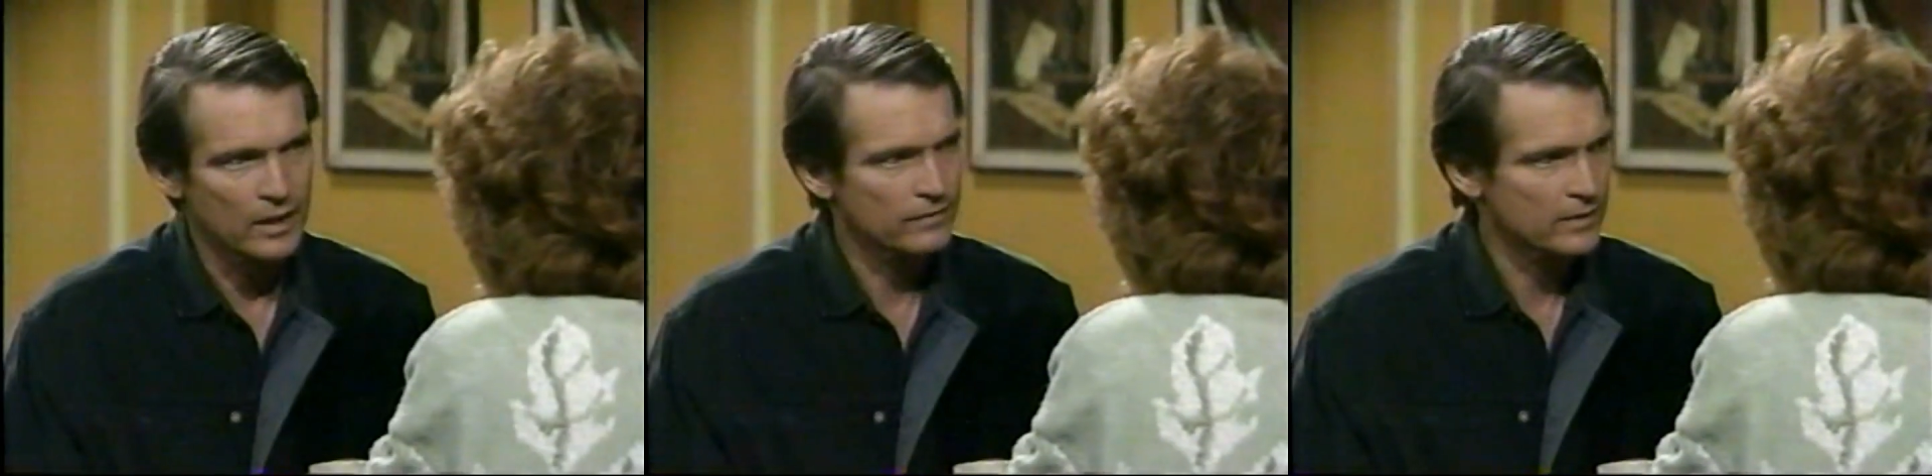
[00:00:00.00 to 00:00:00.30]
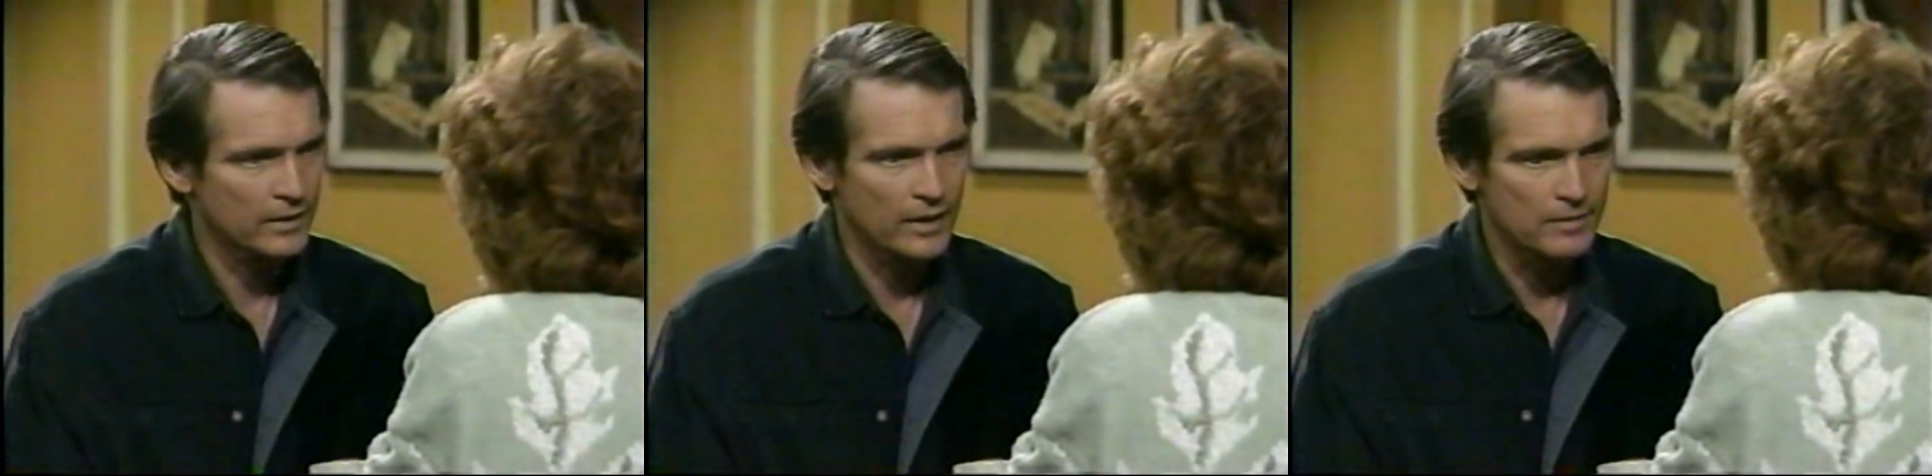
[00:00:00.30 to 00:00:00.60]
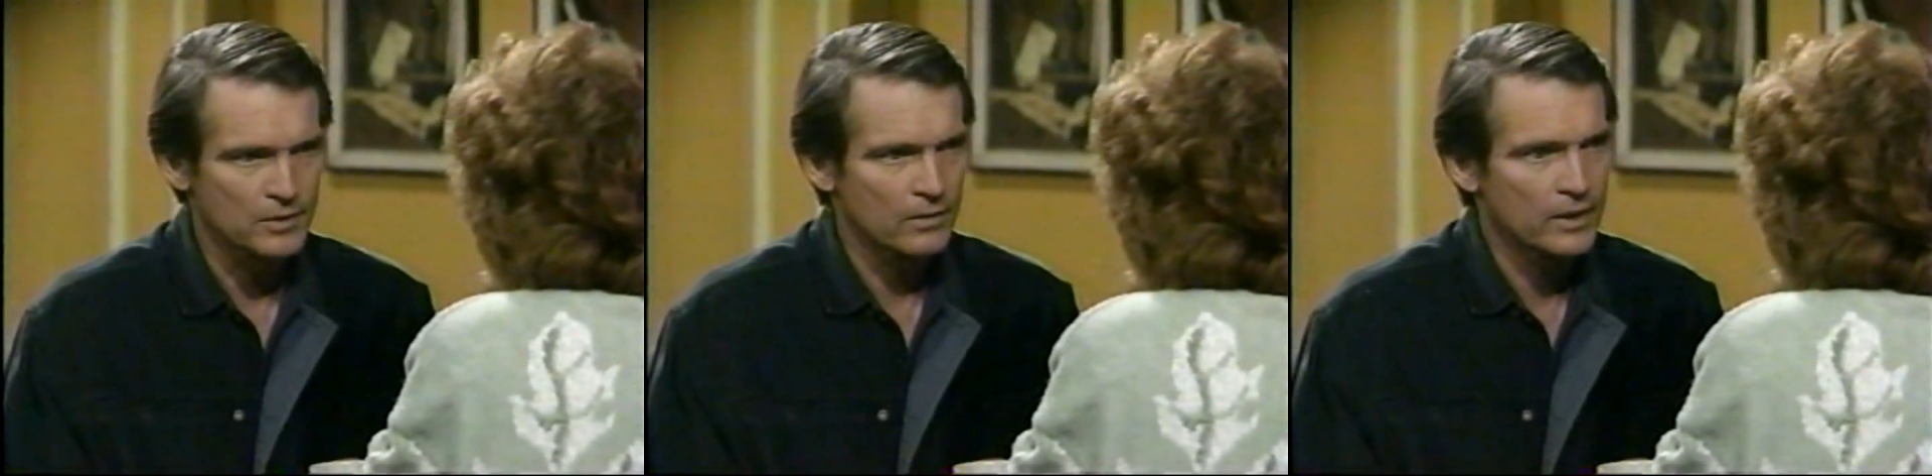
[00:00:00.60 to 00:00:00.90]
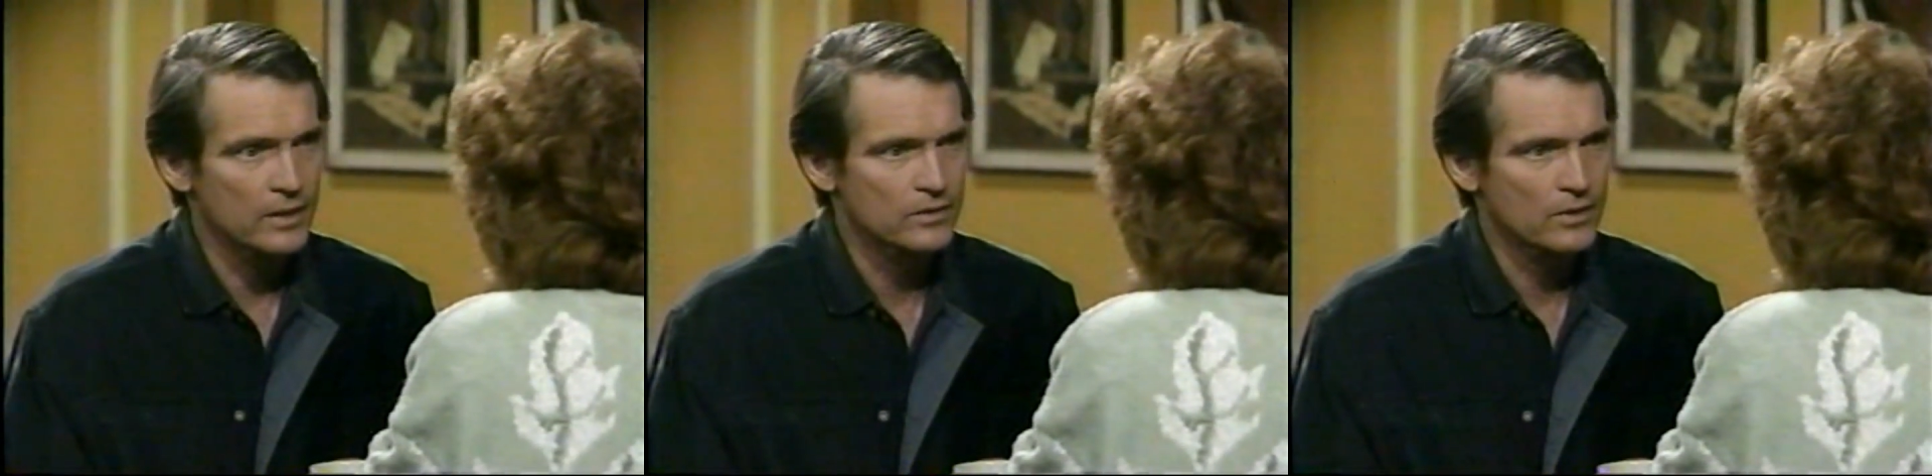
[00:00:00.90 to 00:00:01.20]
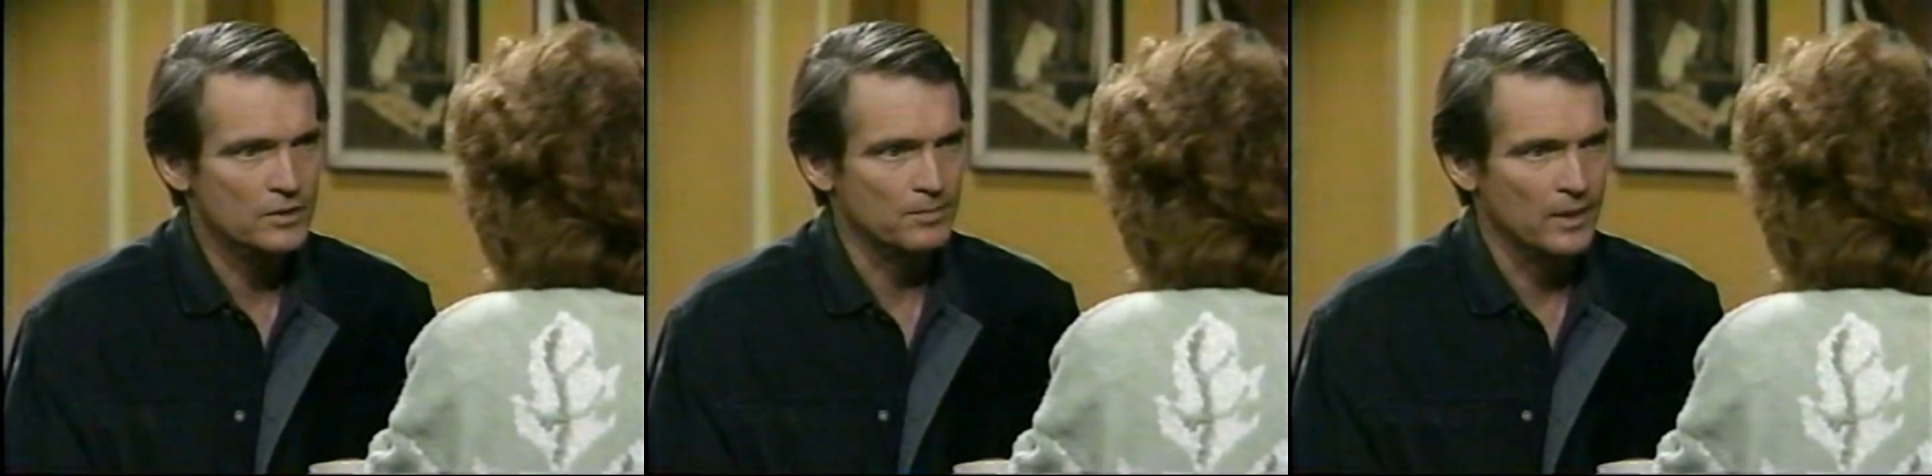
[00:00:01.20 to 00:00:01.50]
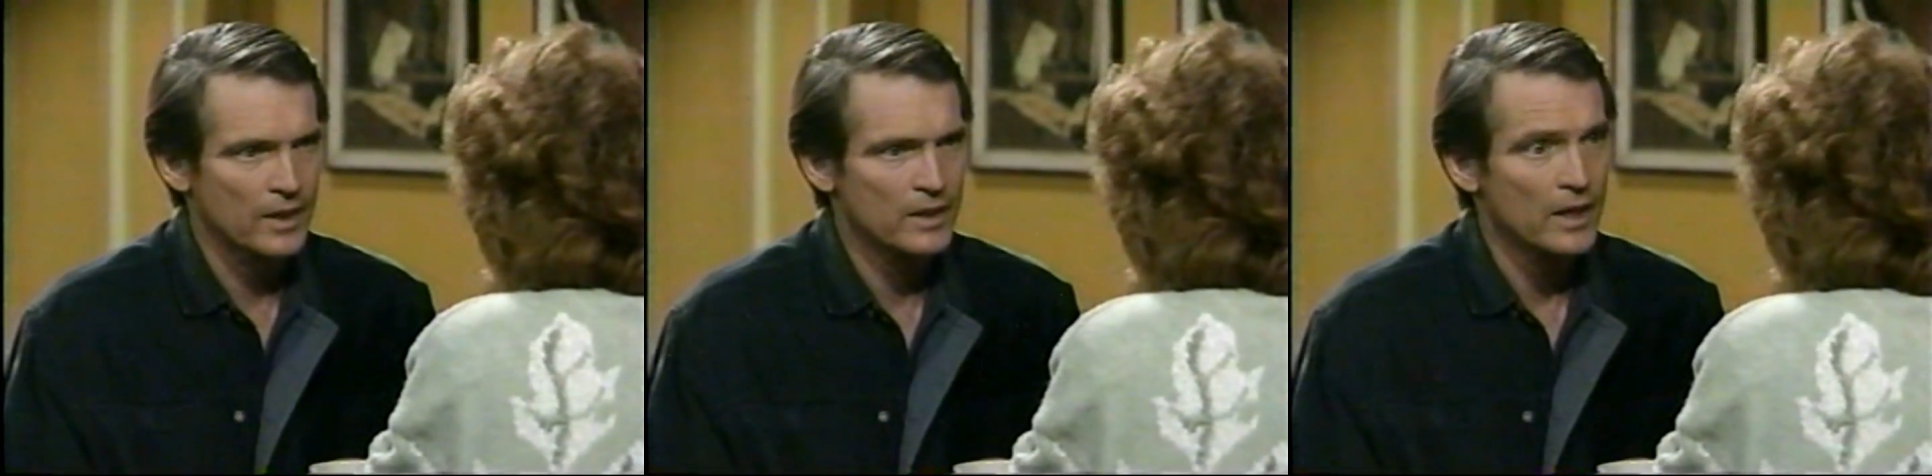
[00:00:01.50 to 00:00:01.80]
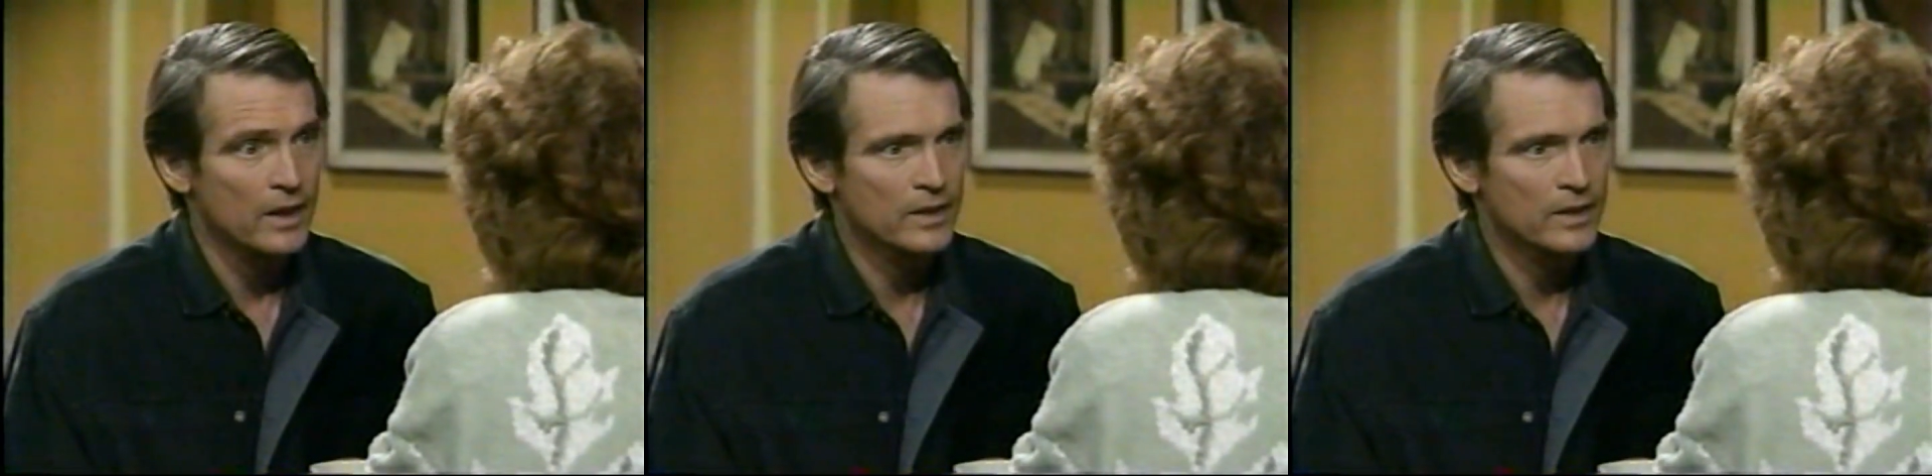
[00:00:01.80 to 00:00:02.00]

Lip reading: Everything I'm doing is just plain